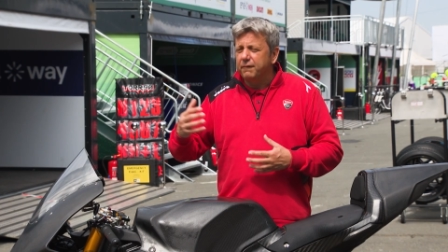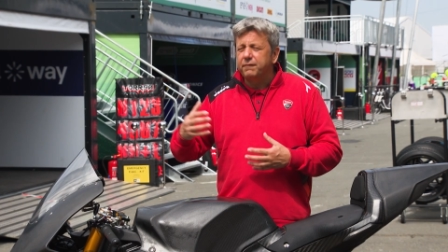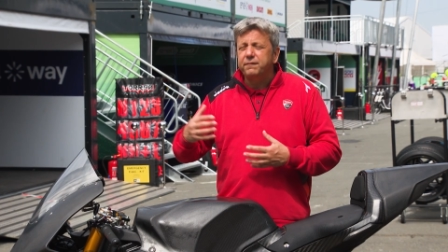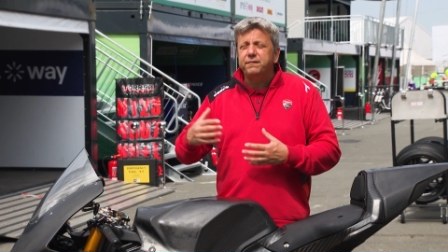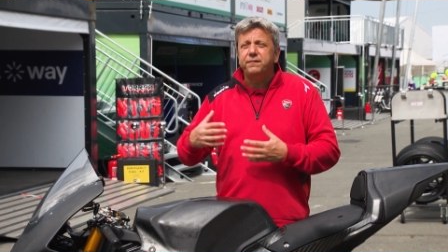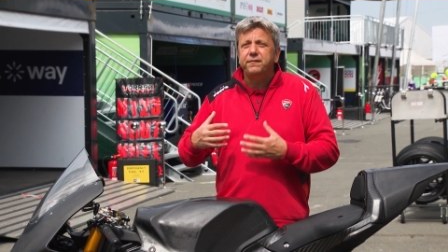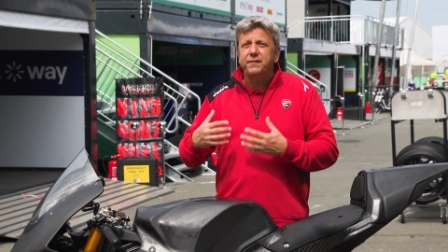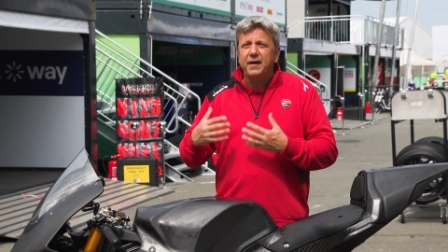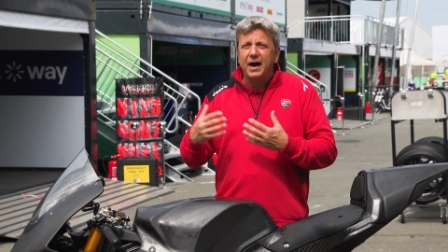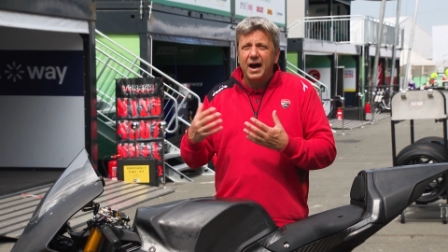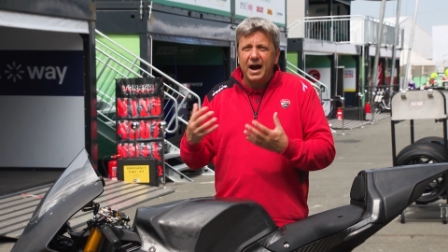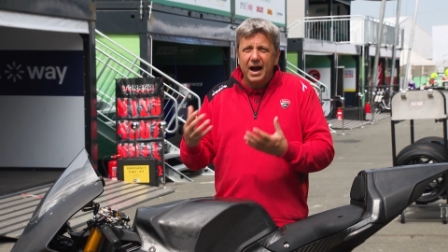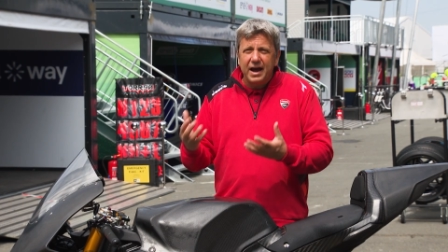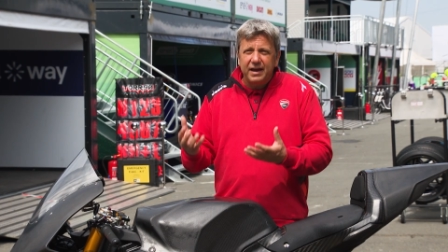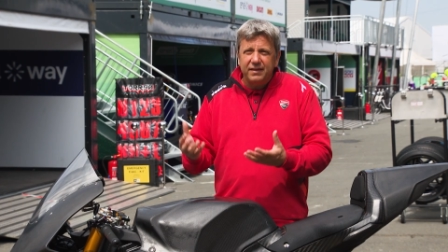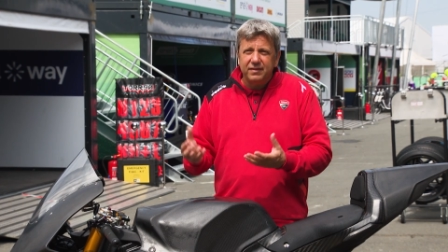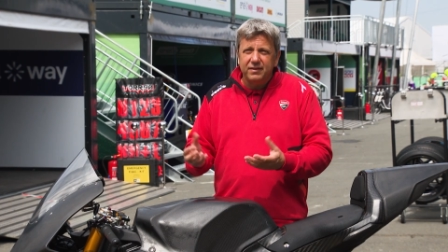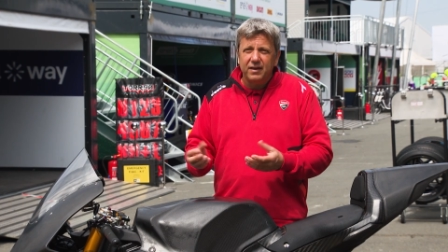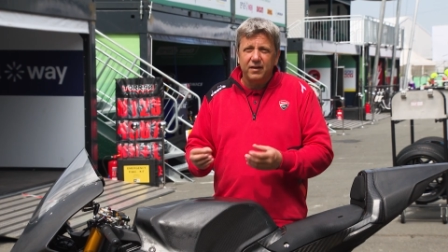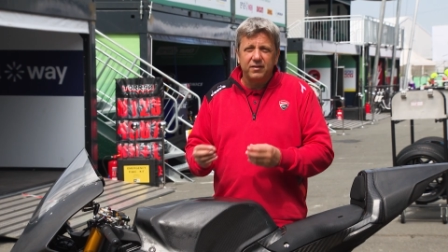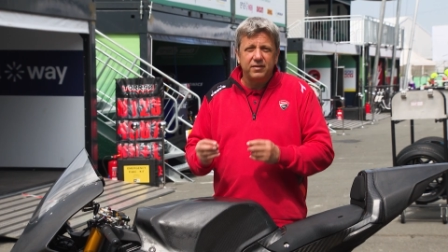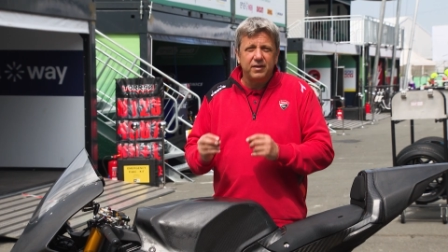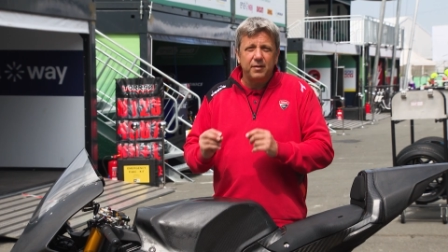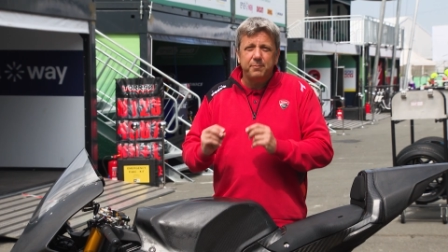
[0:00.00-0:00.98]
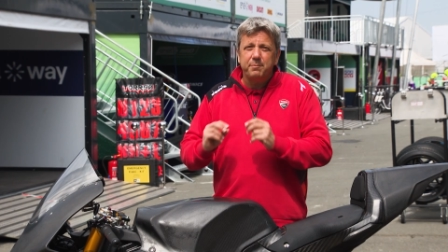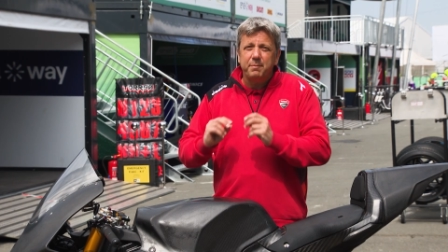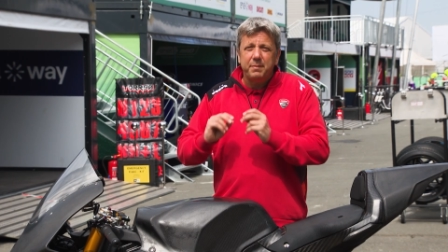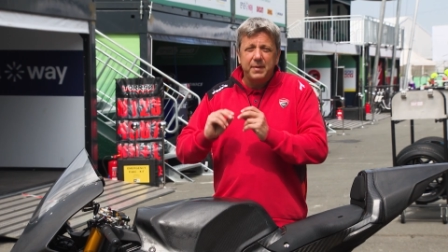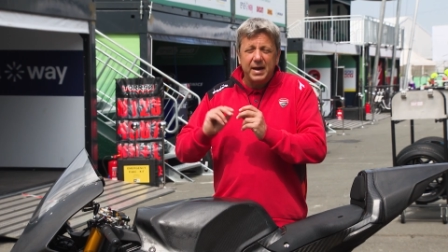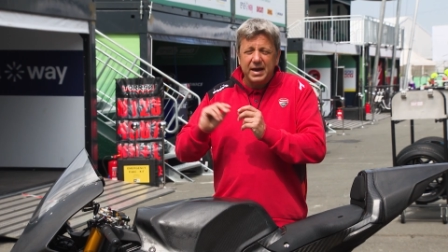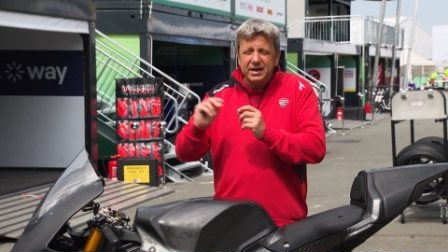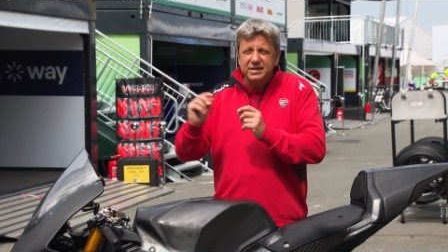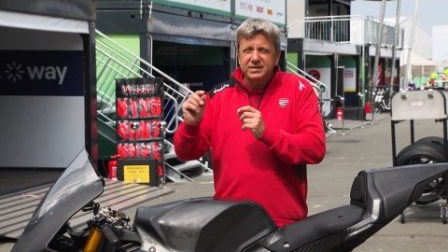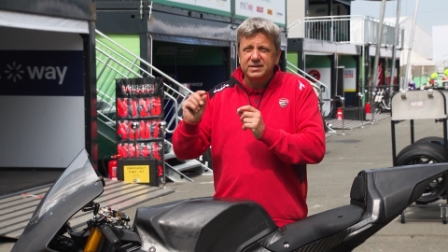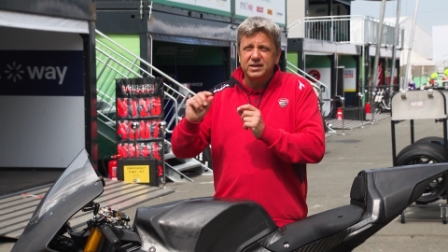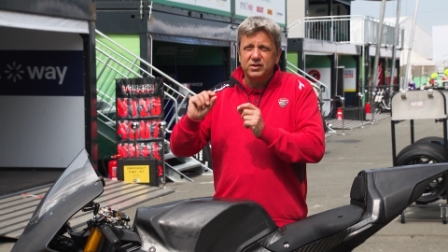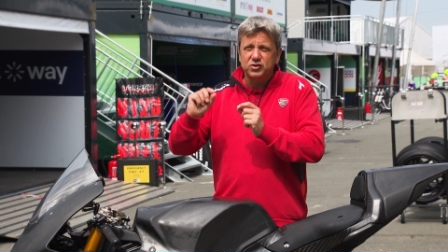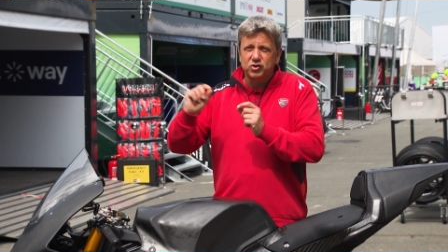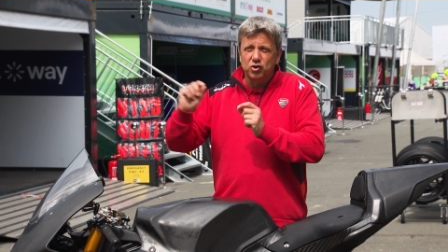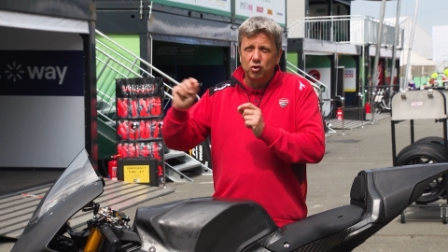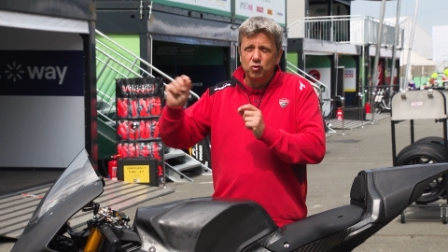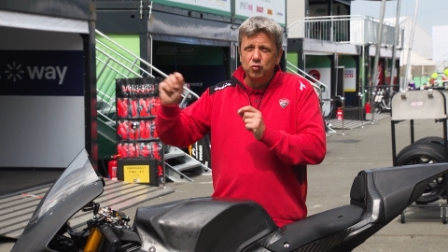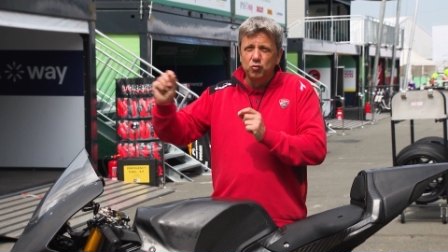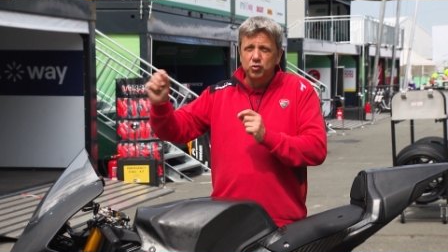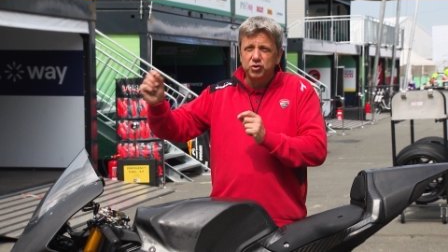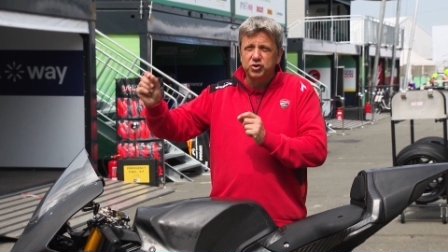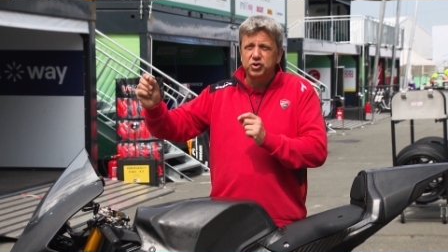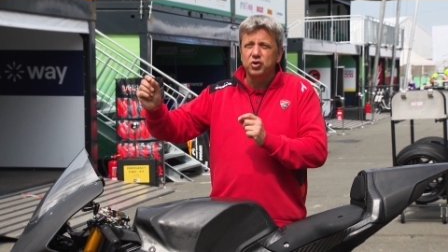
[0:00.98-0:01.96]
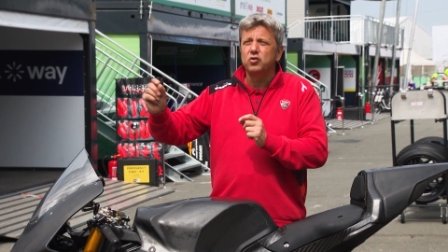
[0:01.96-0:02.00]
find the best
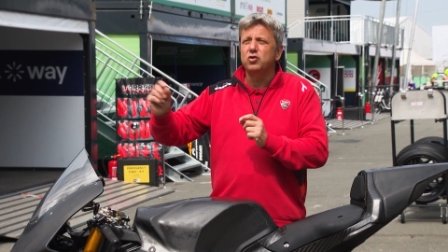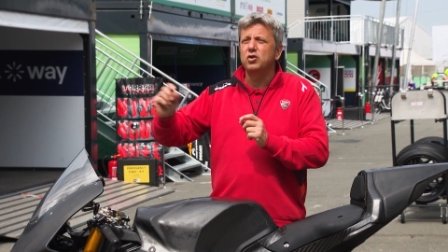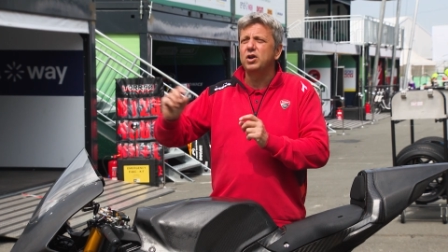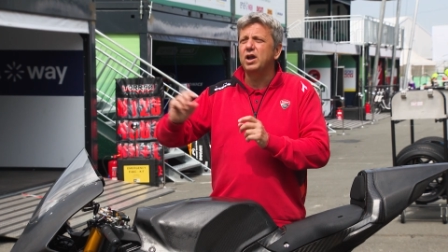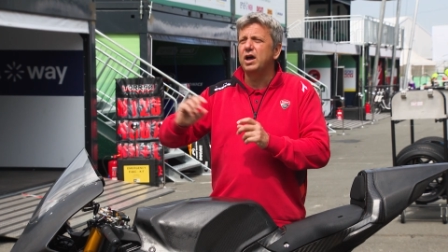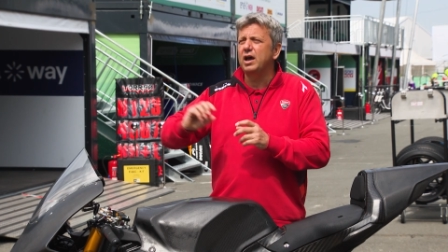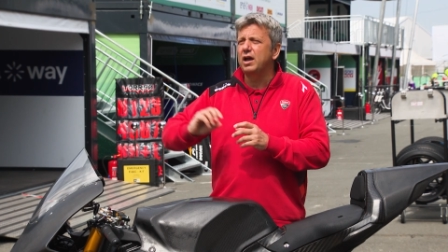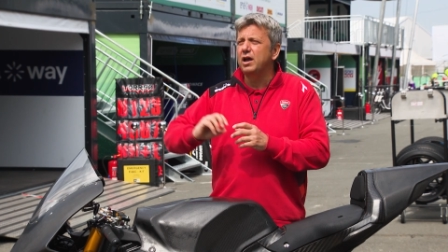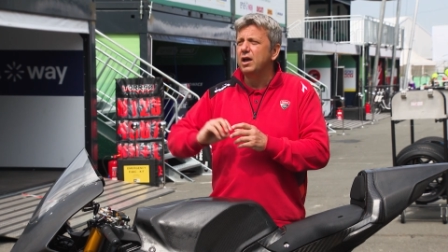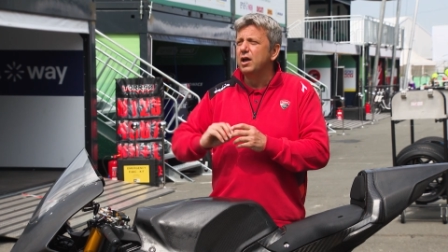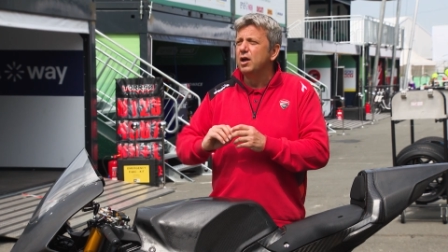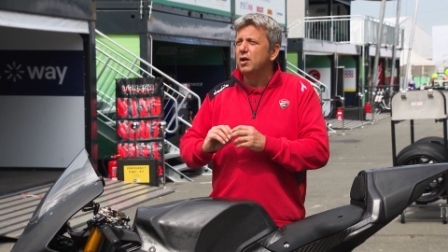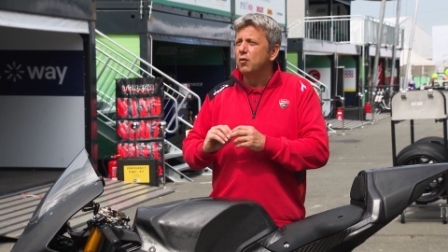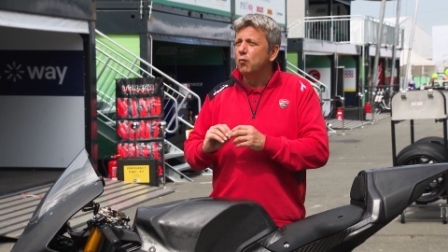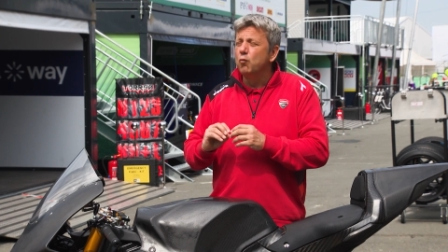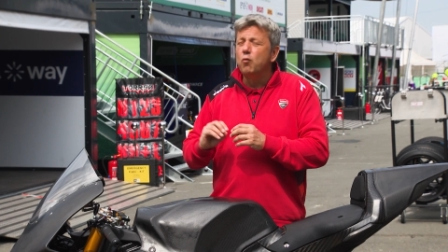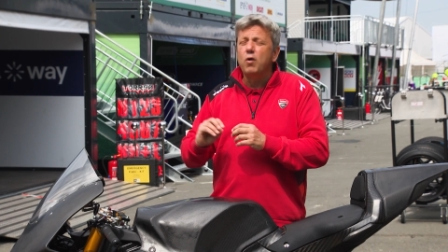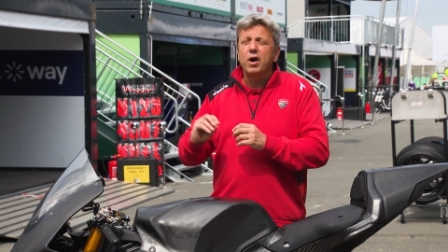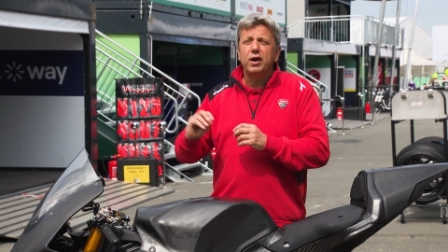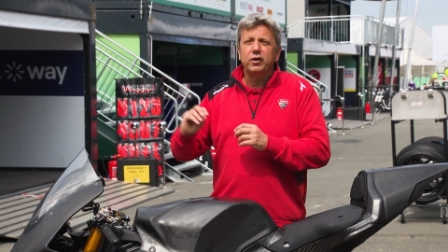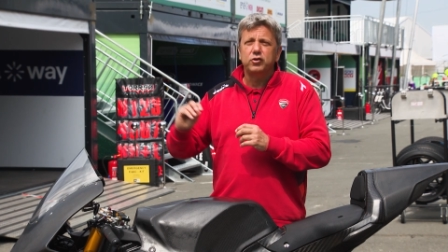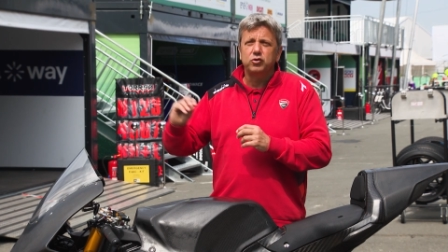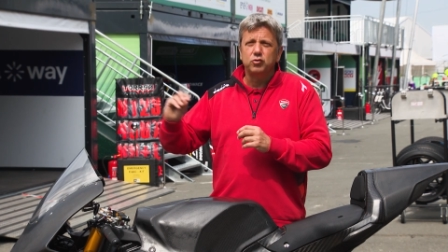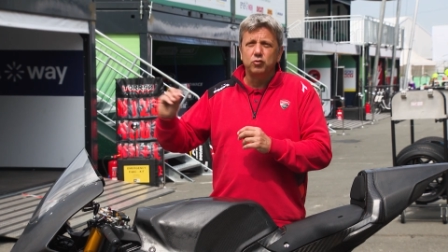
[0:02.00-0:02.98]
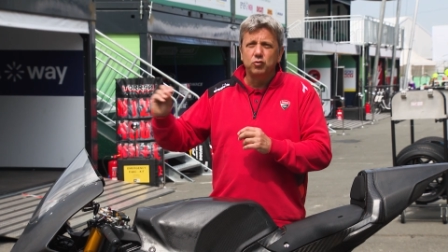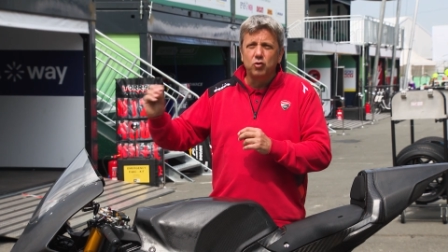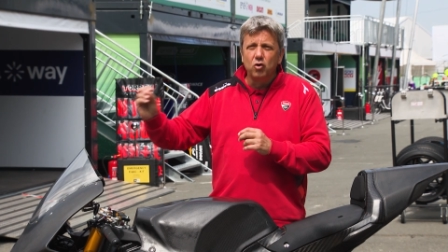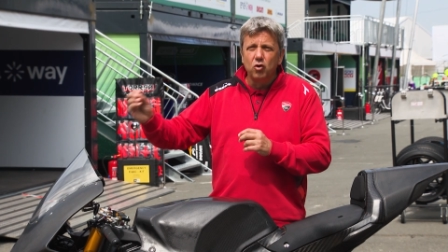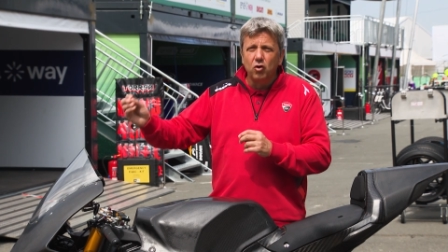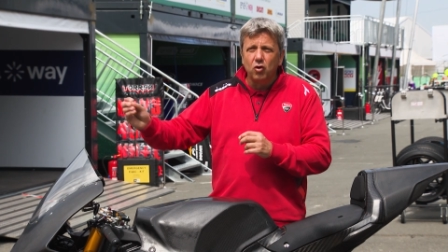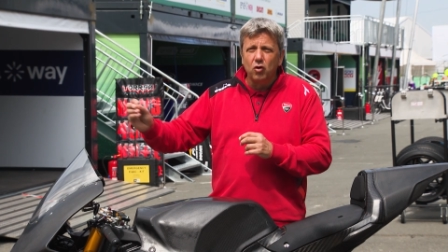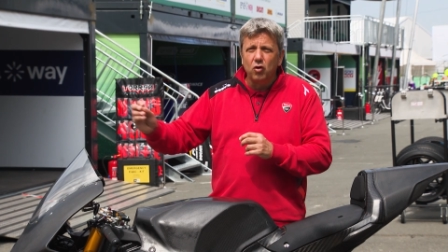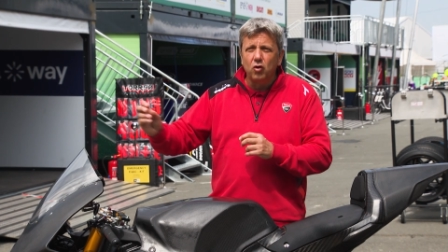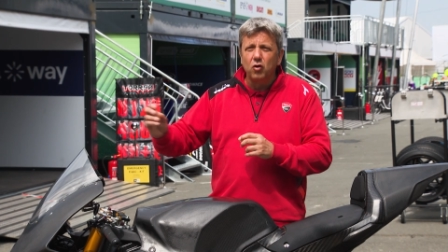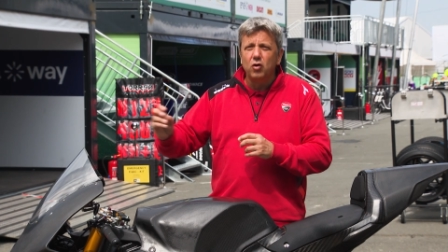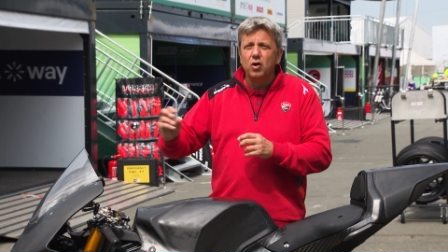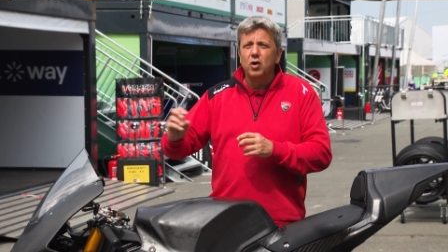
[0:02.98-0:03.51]
solution, uh, where to go,